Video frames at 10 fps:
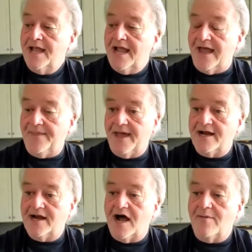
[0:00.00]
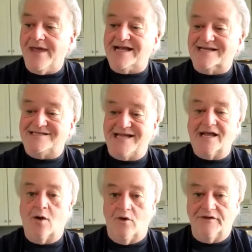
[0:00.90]
And then I'll make a
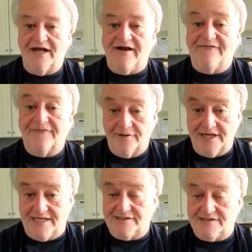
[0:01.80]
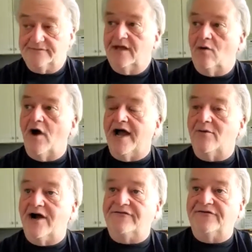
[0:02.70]
second one that I freeze. And why
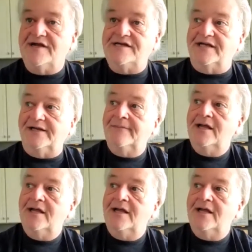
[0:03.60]
do I freeze it?